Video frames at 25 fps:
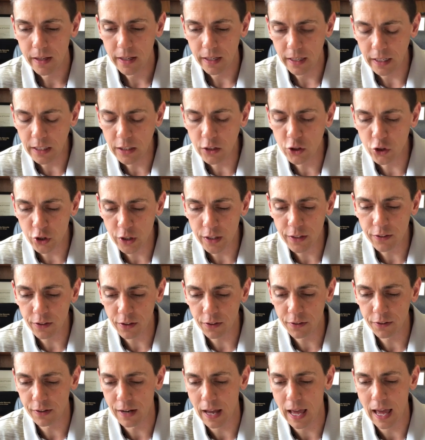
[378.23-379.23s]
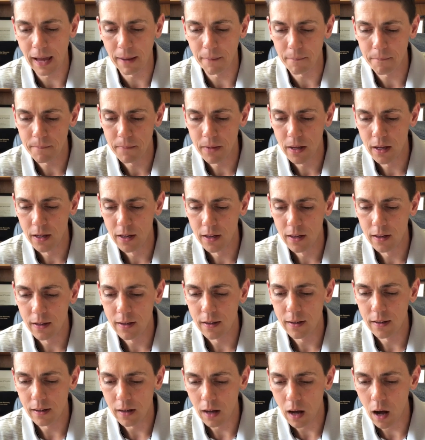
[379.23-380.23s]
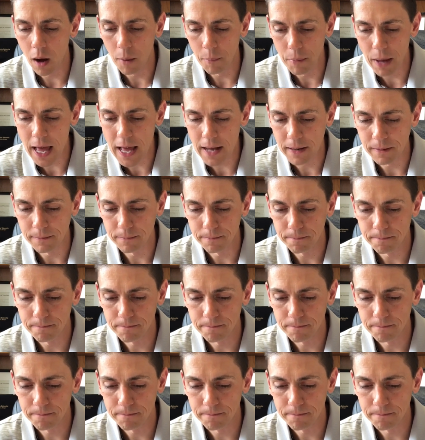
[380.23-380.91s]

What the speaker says: In Jesus' name, amen.